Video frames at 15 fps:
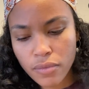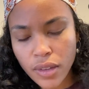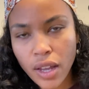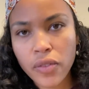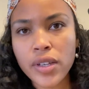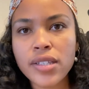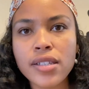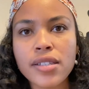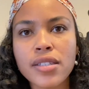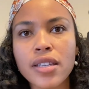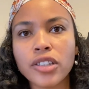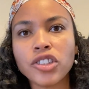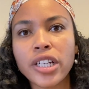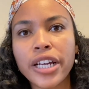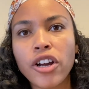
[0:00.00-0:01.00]
This is
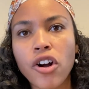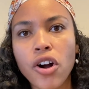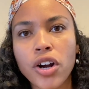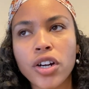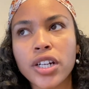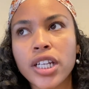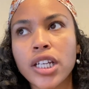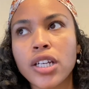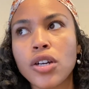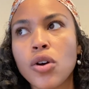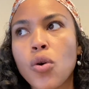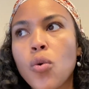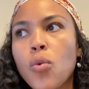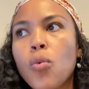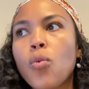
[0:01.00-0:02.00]
such a hearty,
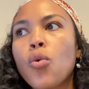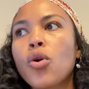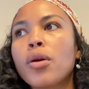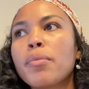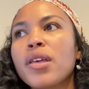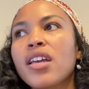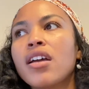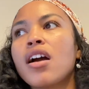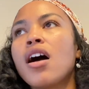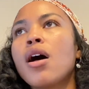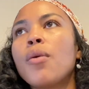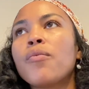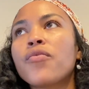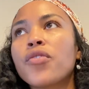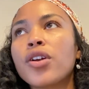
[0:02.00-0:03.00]
warming,
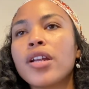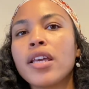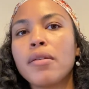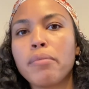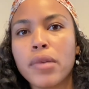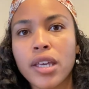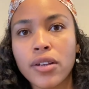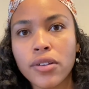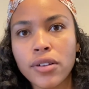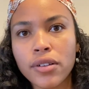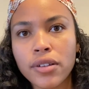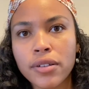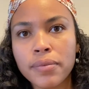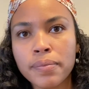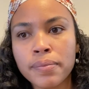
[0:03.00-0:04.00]
comforting
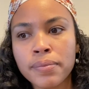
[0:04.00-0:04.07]
meal.